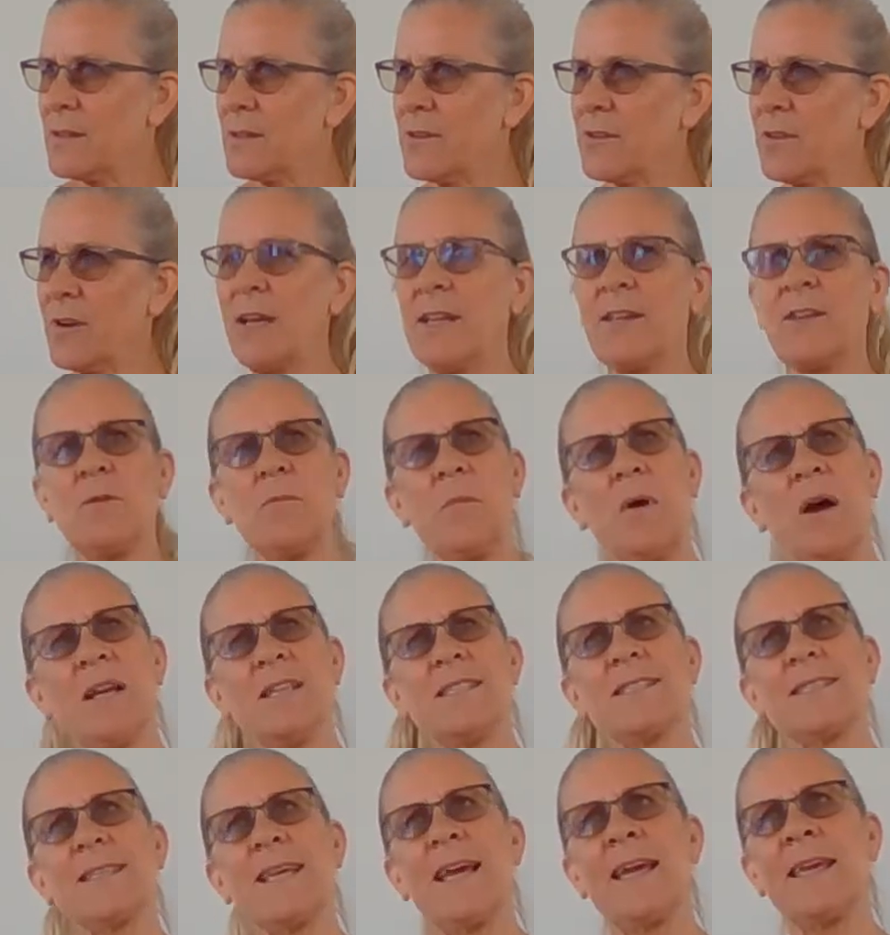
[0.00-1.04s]
right? You
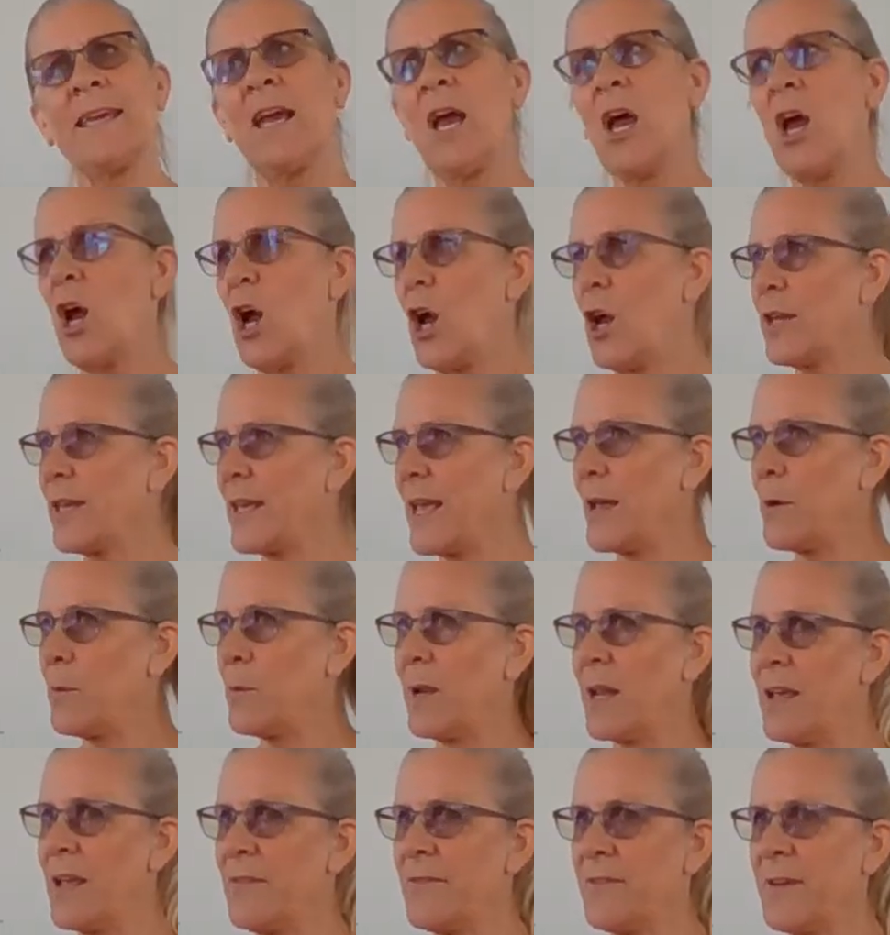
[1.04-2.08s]
might say, okay,
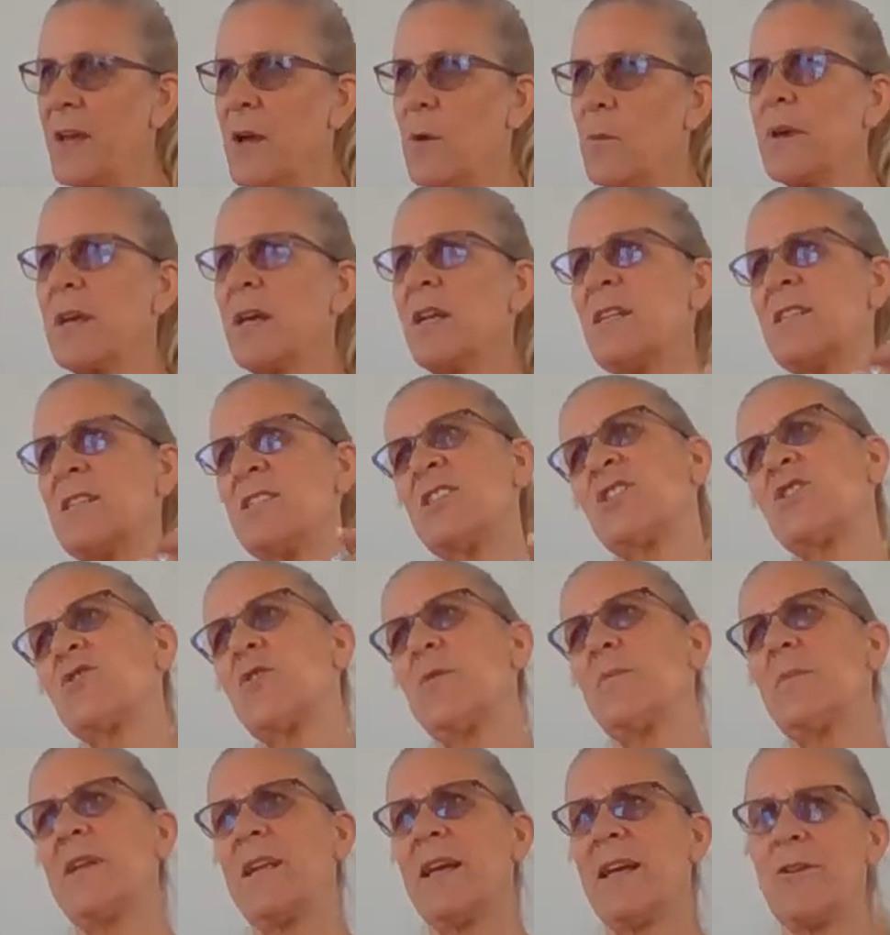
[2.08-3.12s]
we're going to
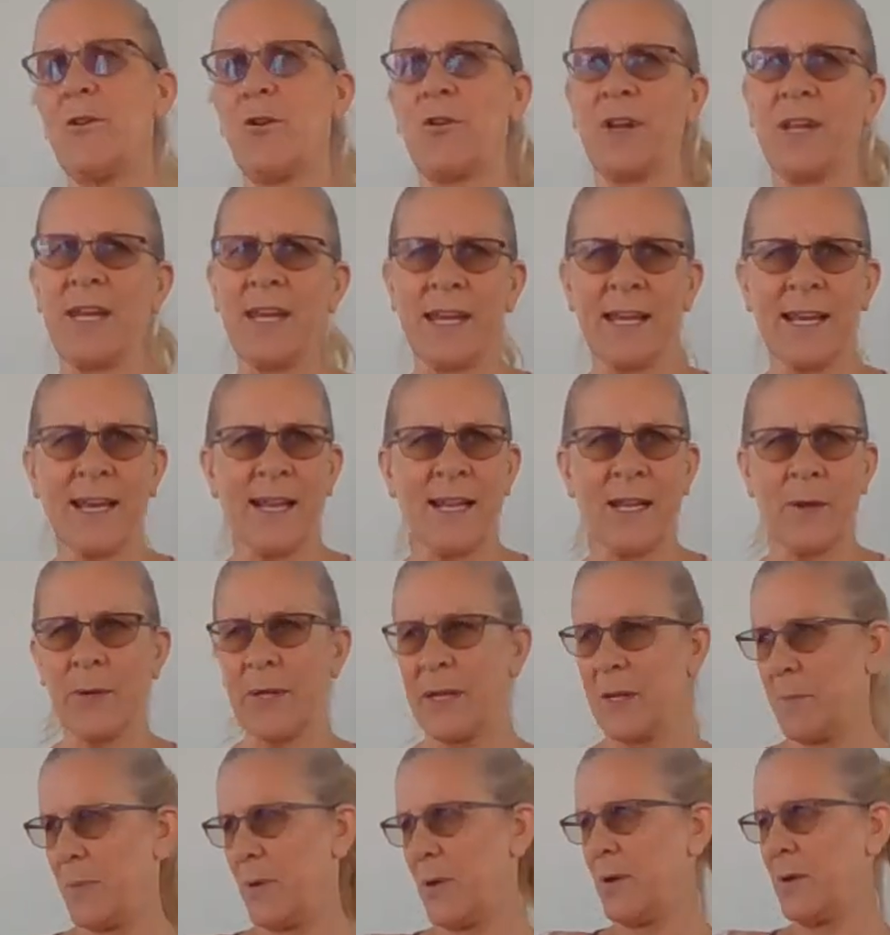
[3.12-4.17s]
discriminate on hair colour. We're
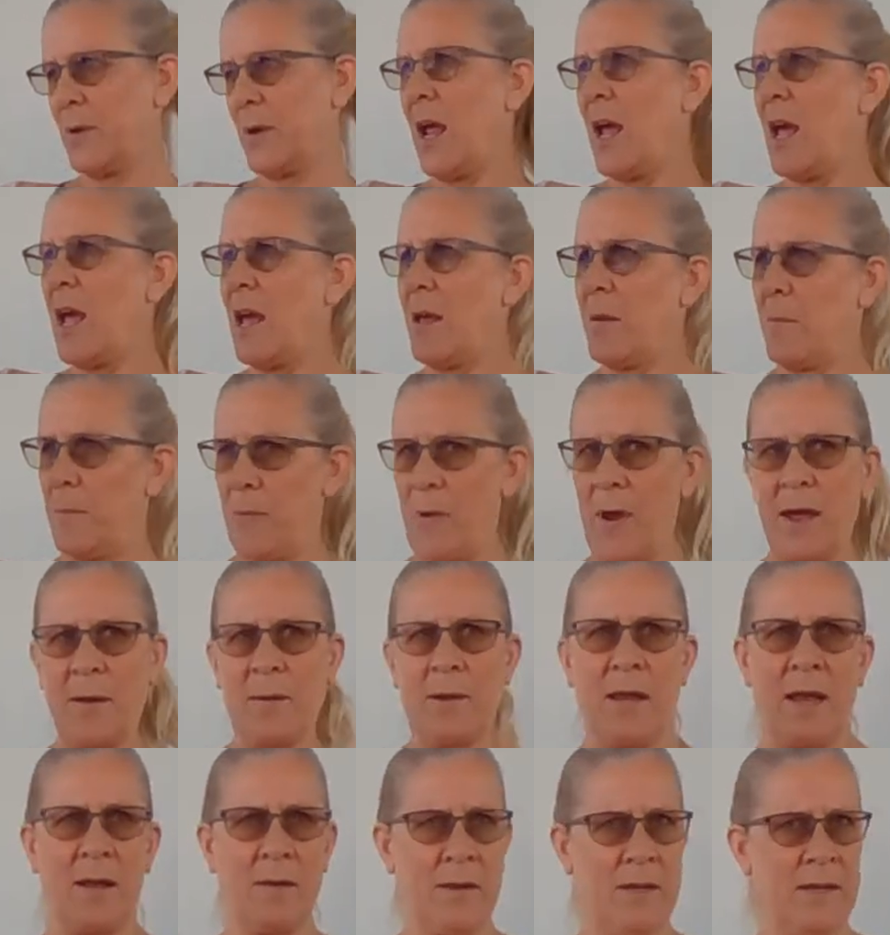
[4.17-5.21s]
going to put
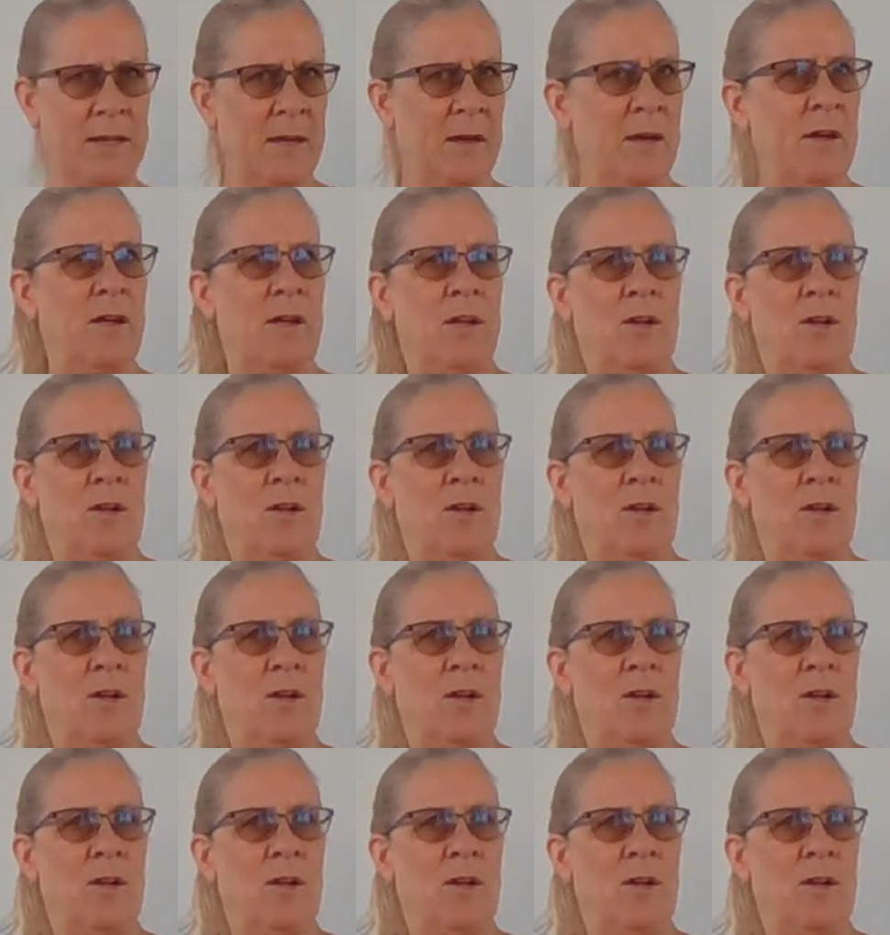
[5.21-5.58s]
brown hair,